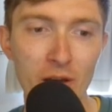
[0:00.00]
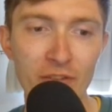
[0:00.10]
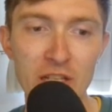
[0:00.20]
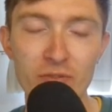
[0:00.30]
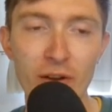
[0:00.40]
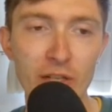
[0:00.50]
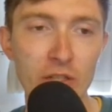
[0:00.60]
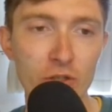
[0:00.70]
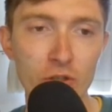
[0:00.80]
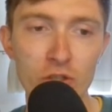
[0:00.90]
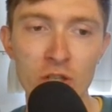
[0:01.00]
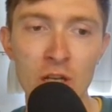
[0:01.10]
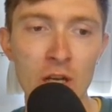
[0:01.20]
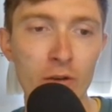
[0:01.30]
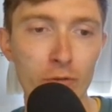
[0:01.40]
I think he's very good
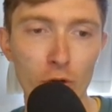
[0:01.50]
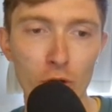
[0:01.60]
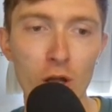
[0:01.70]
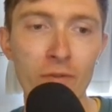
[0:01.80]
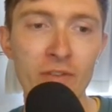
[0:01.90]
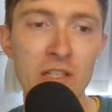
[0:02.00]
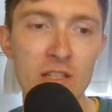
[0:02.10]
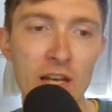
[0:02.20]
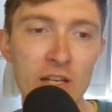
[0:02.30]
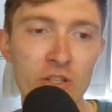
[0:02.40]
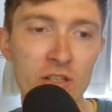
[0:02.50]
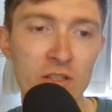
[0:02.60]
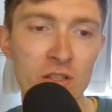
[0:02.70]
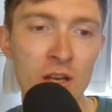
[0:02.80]
for a lot of these stages.